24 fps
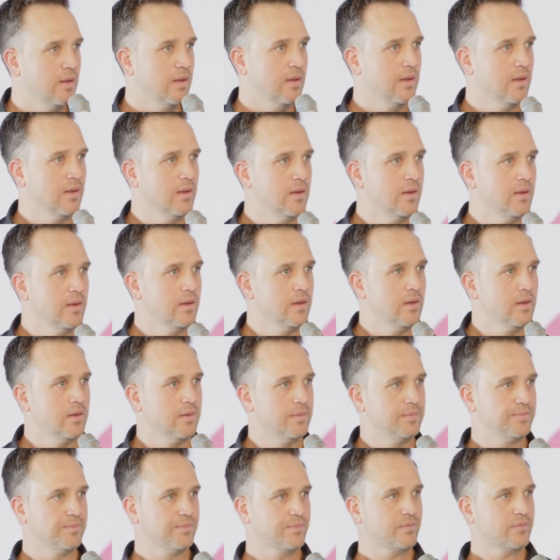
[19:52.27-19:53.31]

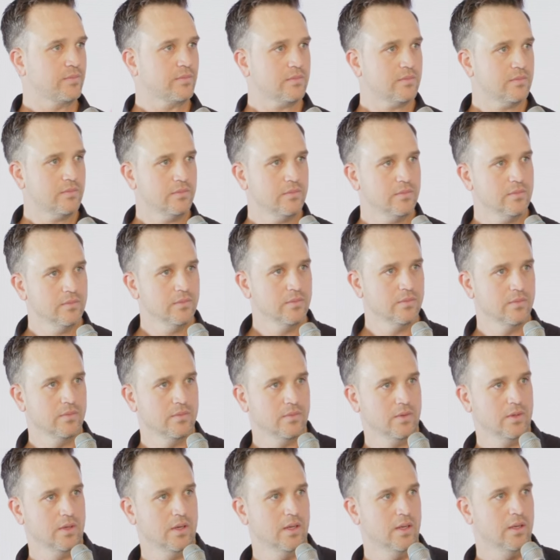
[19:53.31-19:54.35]

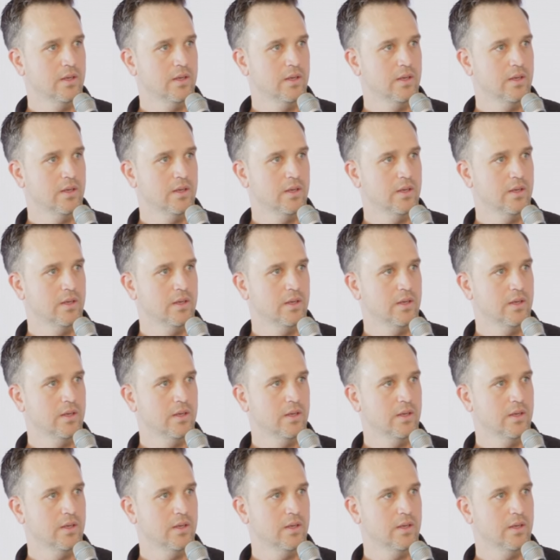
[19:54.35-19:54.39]
(no one is talking)